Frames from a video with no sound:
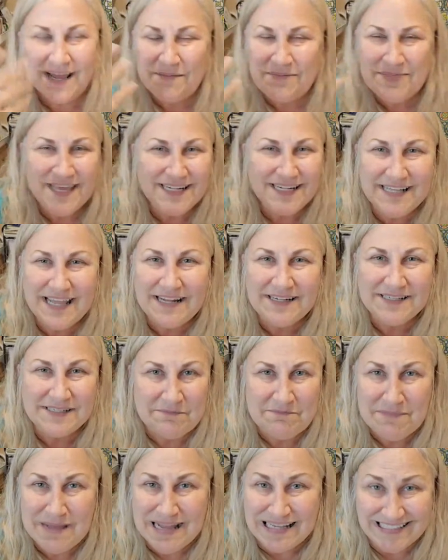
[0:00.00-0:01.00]
I'm not that
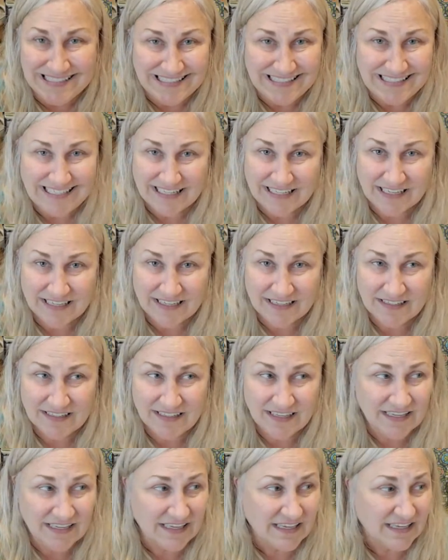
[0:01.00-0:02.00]
domestic.
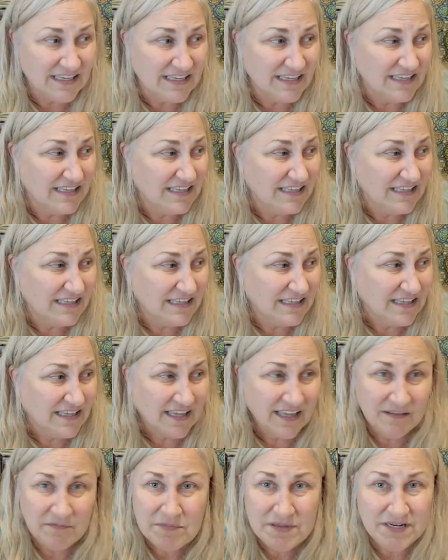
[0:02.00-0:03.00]
Like
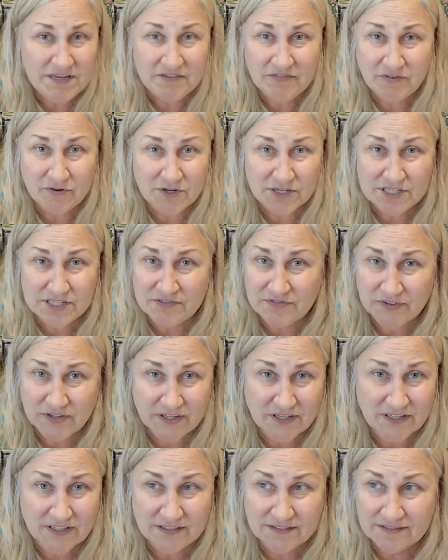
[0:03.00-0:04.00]
I've been divorced
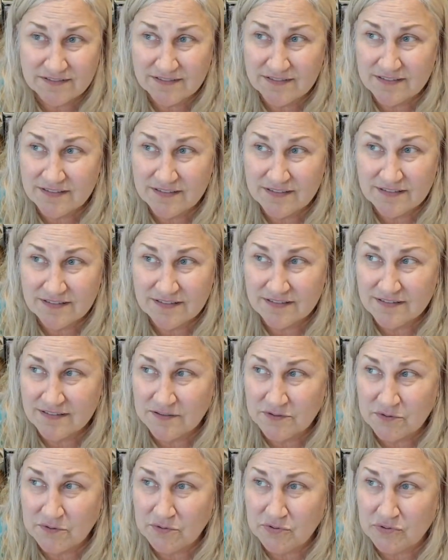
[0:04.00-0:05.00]
for,
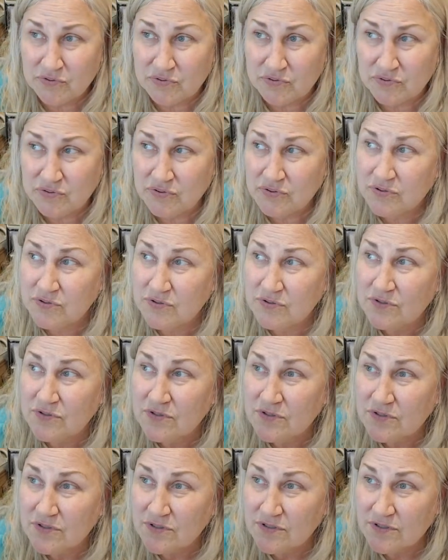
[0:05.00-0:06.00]
oof,
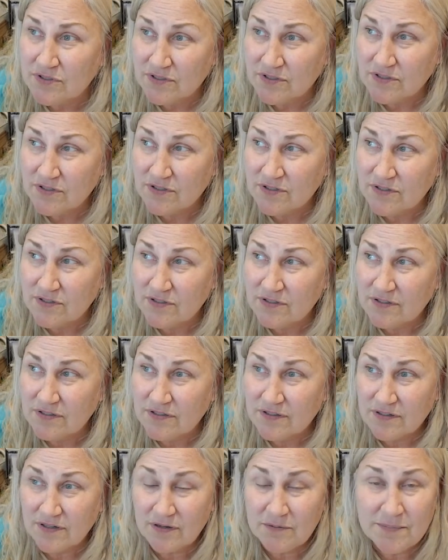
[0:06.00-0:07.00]

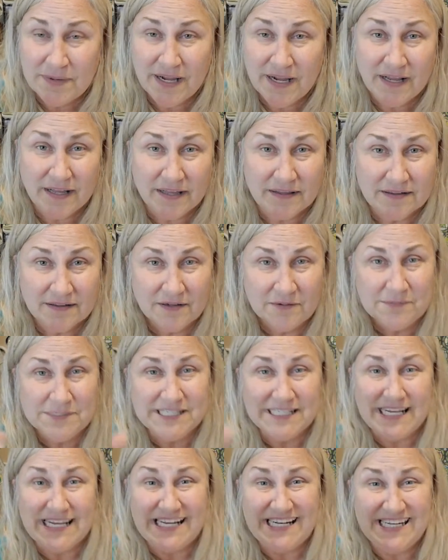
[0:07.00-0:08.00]
oh my,
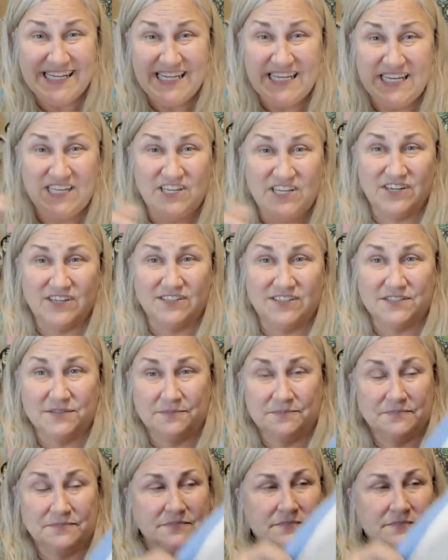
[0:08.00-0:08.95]
almost 18 years.